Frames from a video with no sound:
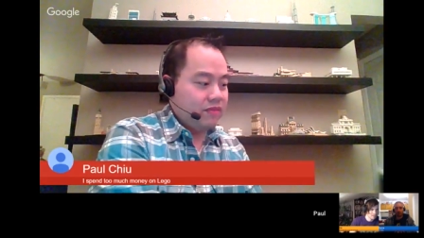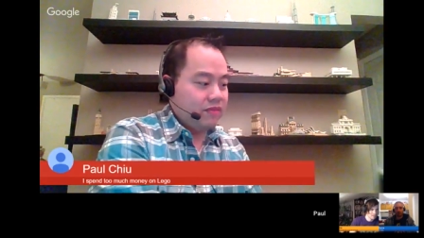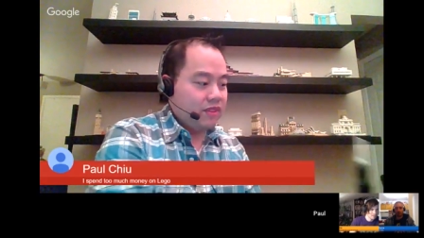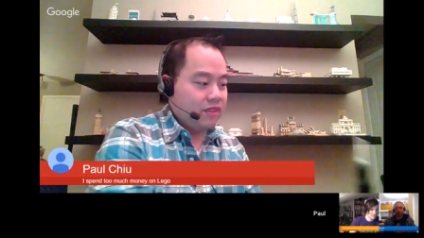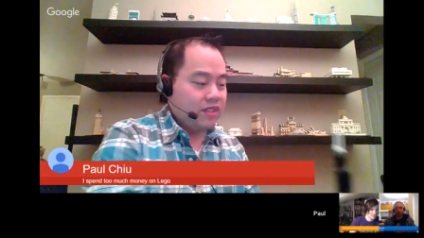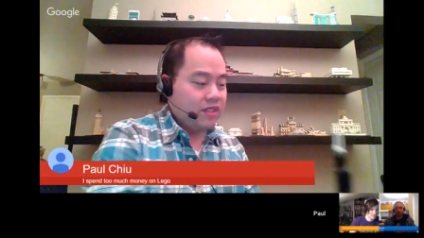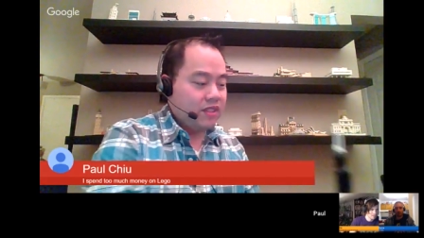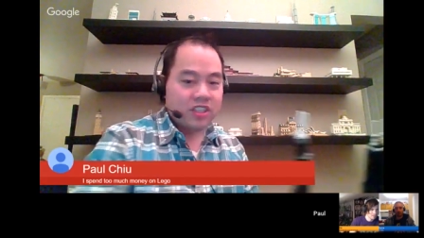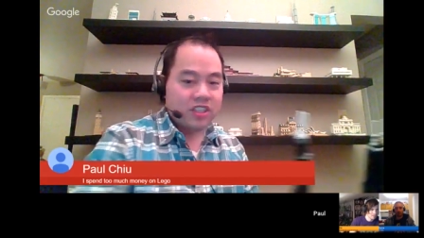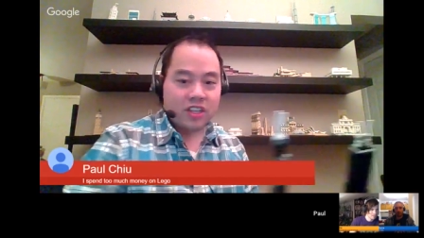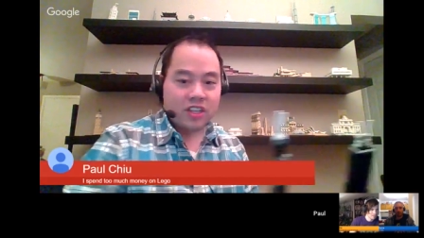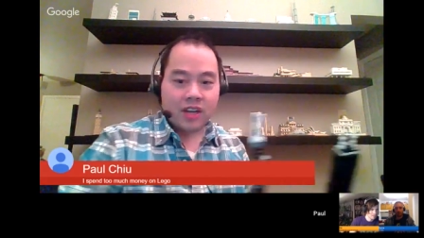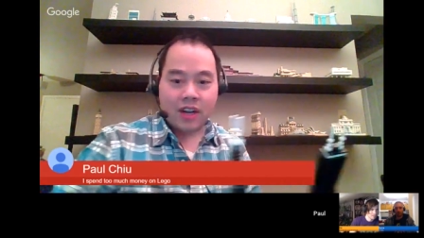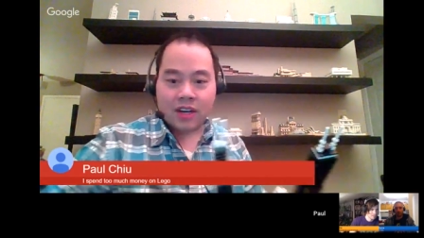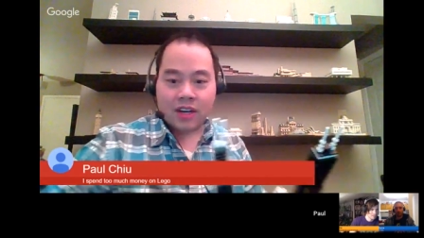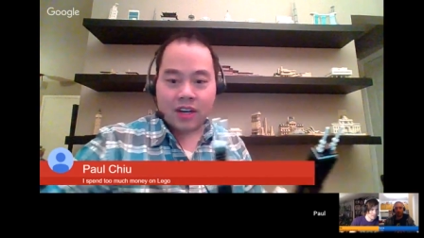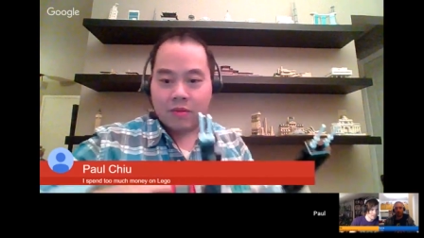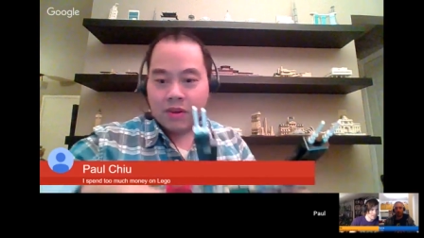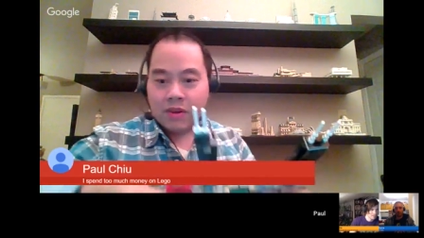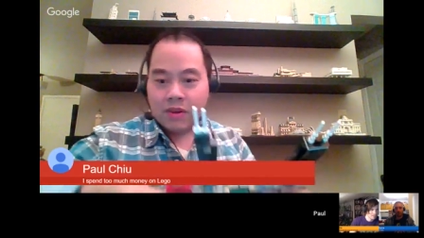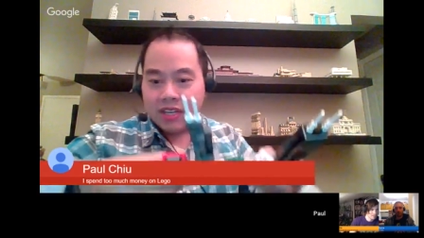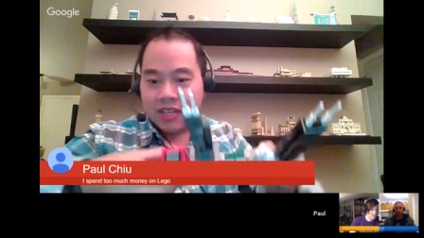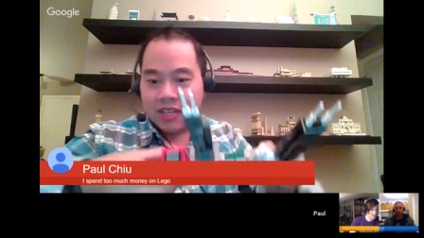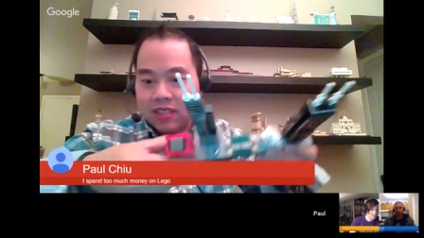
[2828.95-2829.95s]
the Chicago
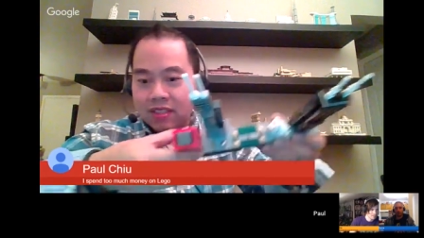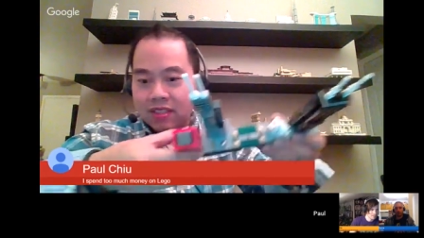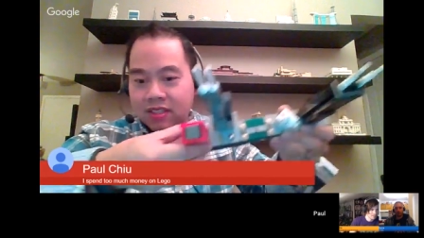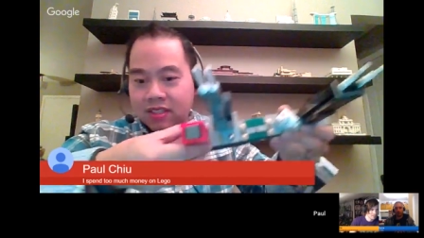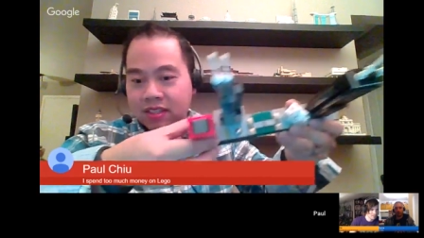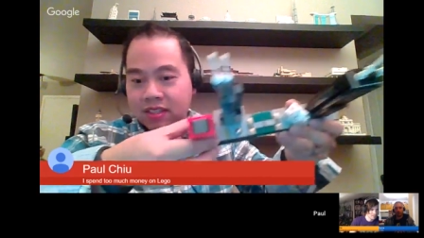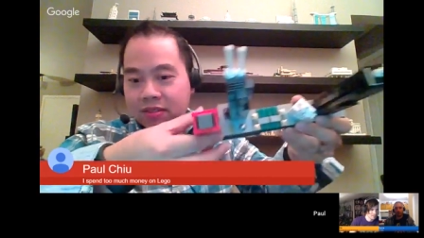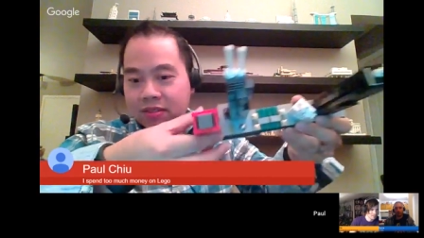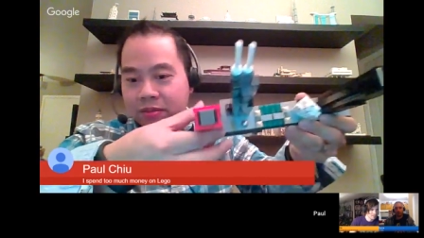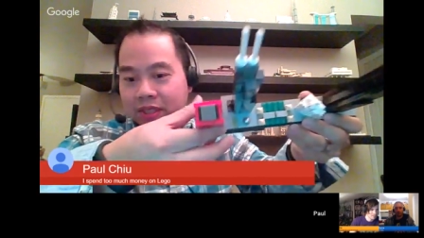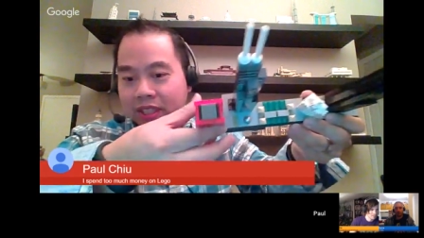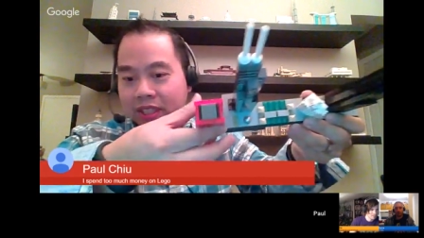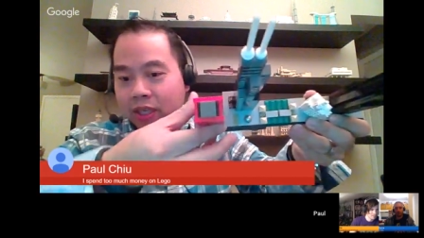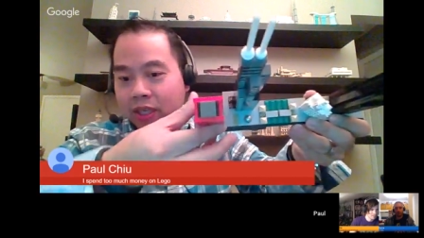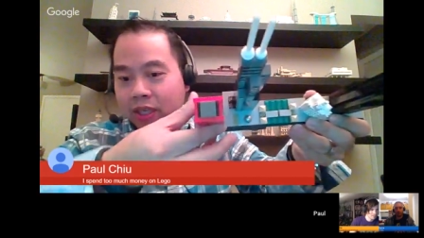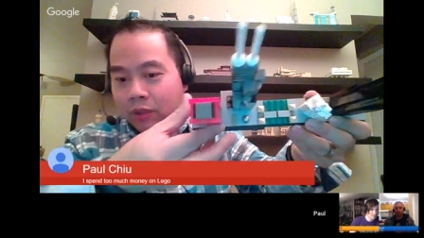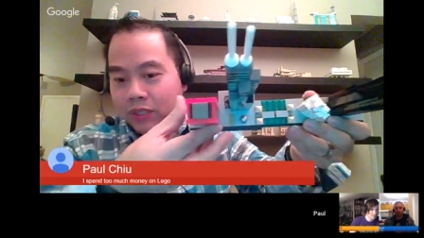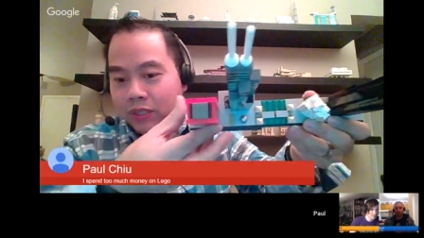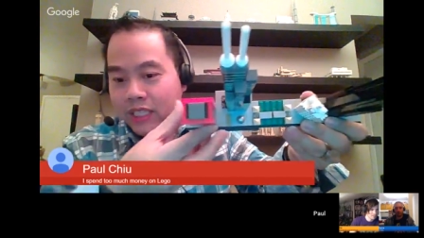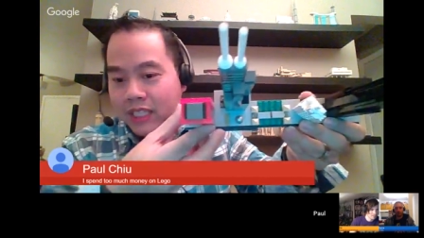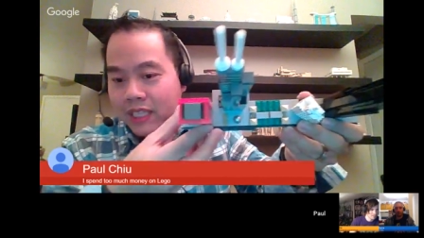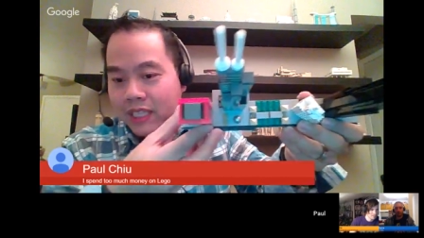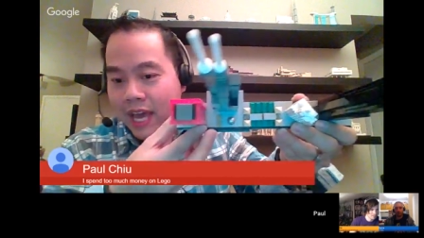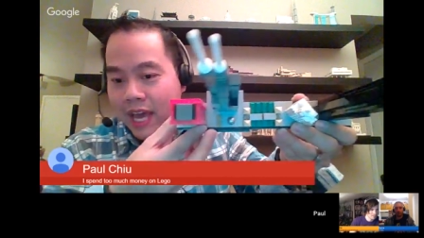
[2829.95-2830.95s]
one is is really
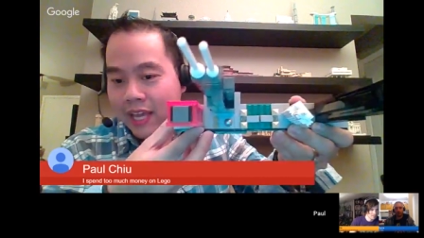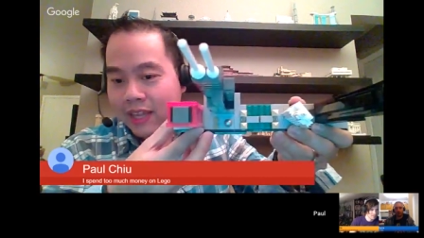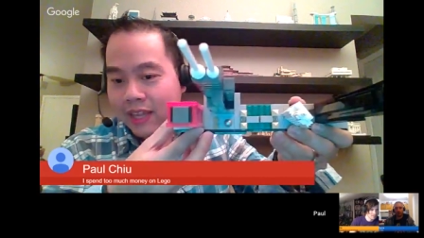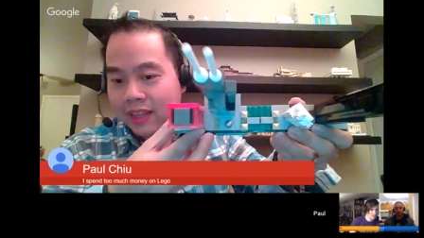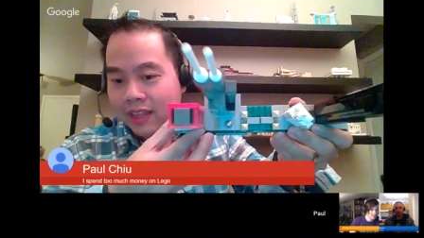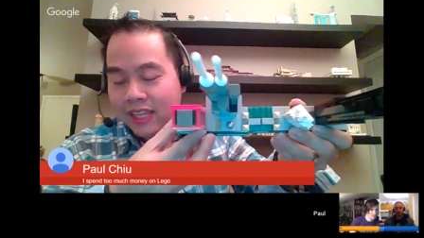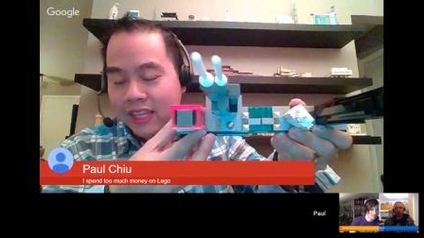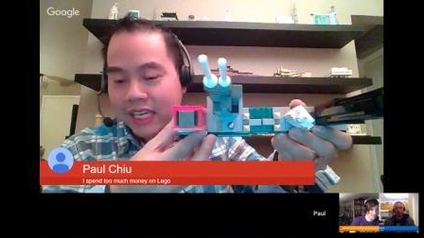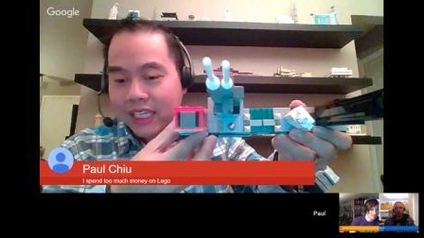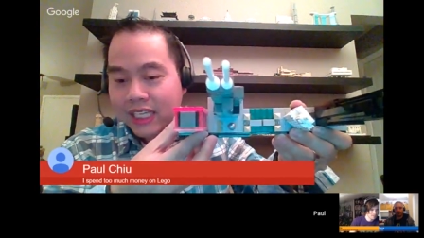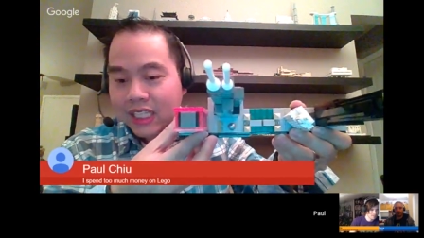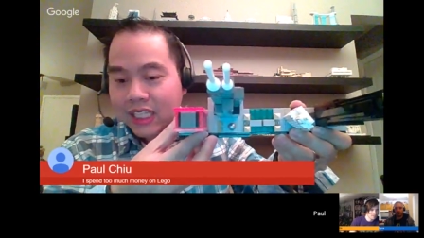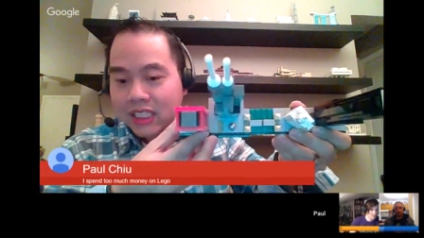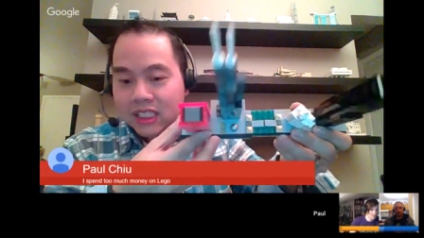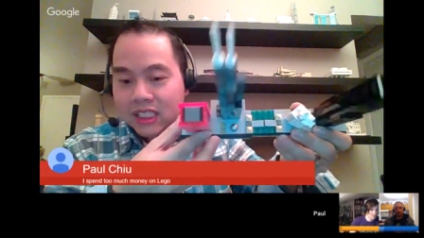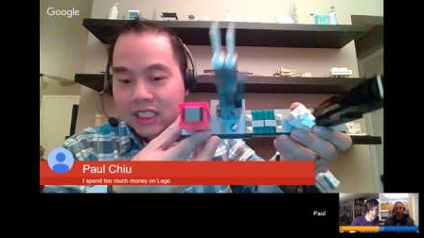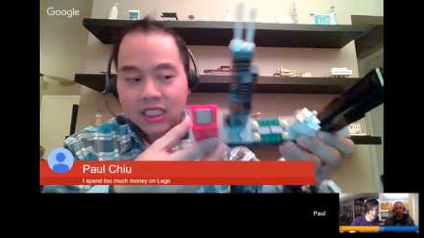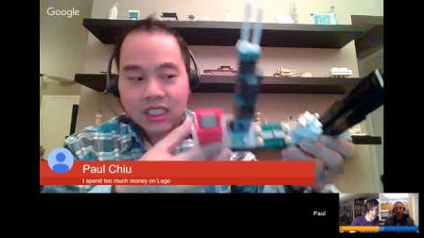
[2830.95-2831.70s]
only that thick.